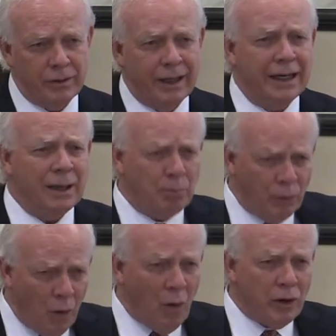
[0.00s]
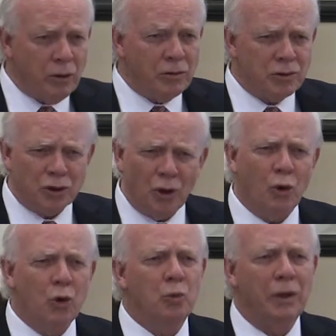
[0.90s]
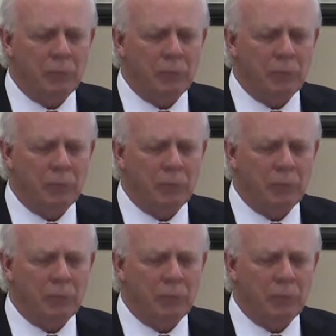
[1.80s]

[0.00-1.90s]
day employers, you know, who we